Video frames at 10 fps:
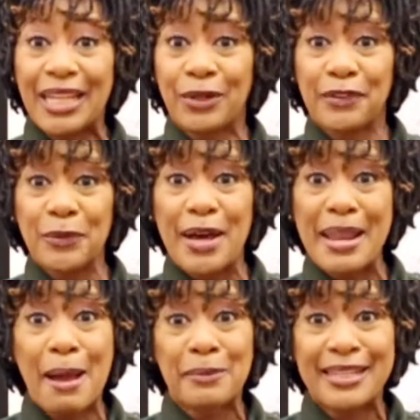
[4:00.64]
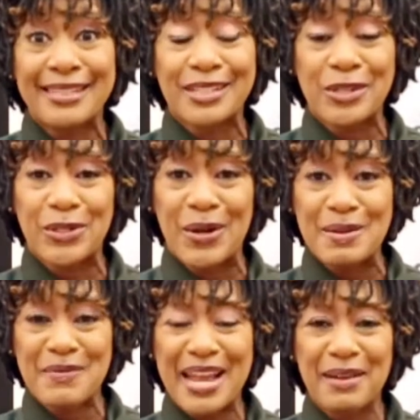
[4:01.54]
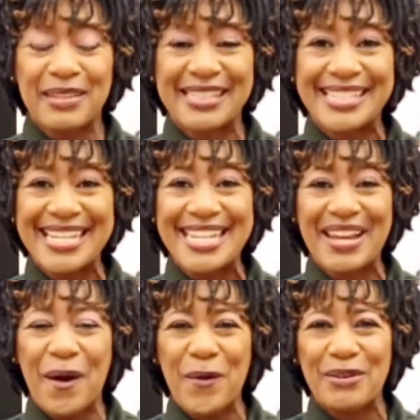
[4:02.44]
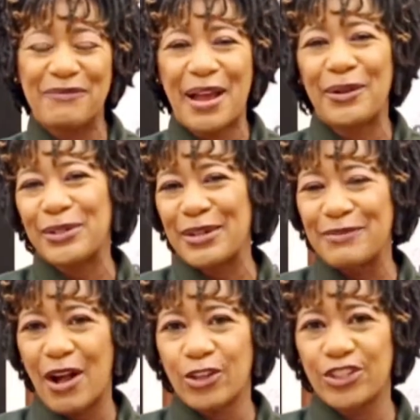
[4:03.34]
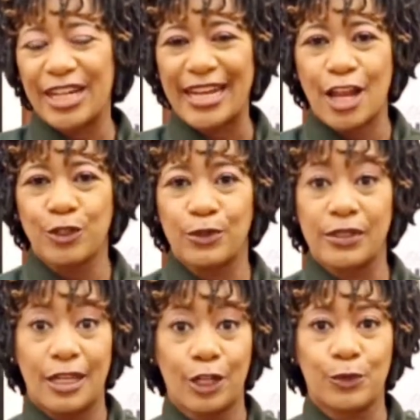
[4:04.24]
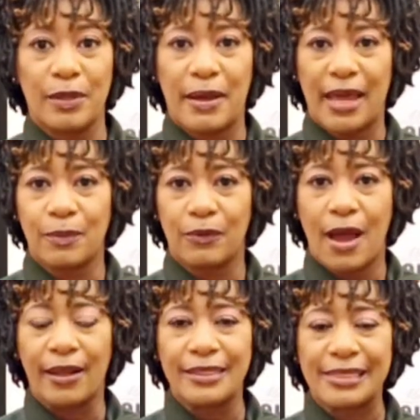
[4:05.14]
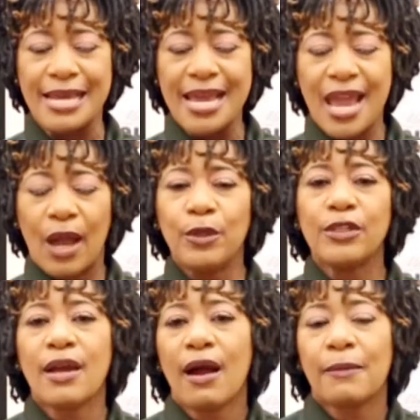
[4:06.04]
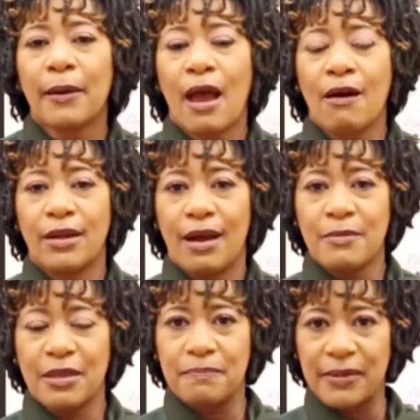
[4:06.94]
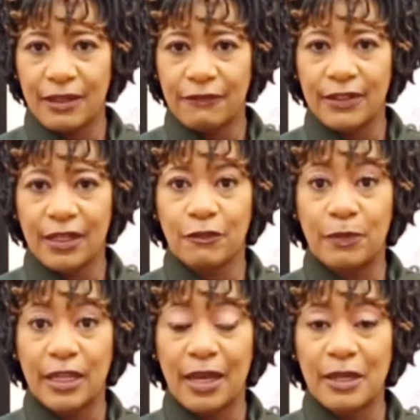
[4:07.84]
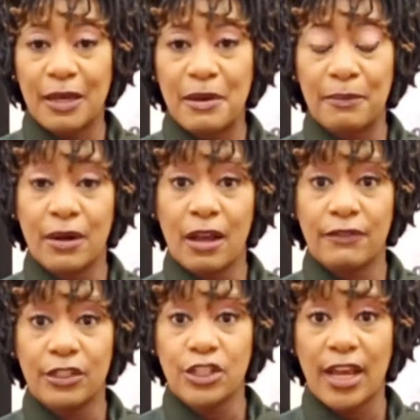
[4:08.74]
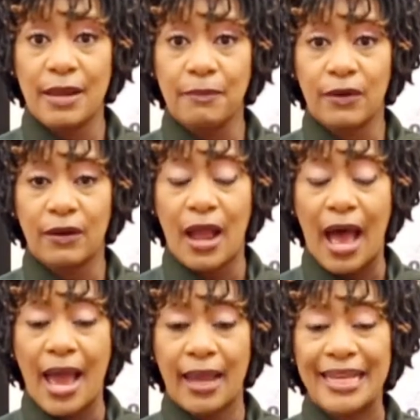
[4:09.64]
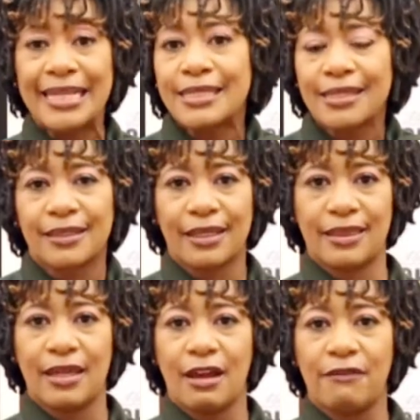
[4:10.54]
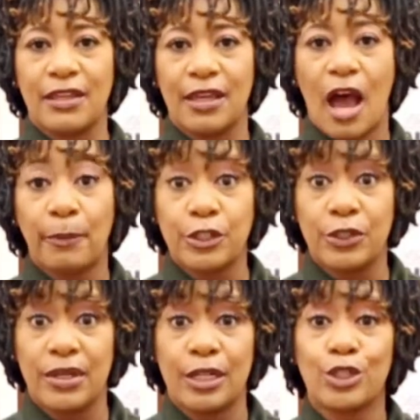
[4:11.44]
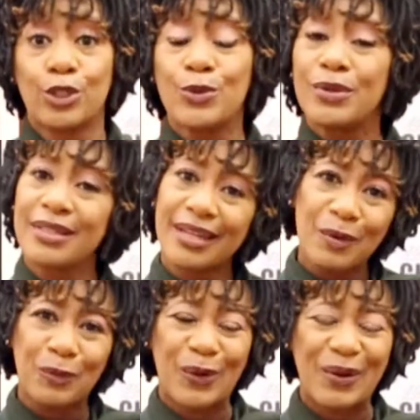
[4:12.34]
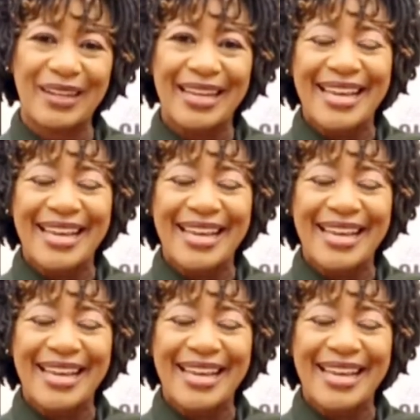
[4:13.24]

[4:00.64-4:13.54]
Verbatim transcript: Hello everyone, I'm Keisa Sharp. I am the CEO and founder of All Shea Naturals Luxury Body Products. And when you talk about um, the benefit of becoming a member of the chamber, I instantly think of the opportunity to network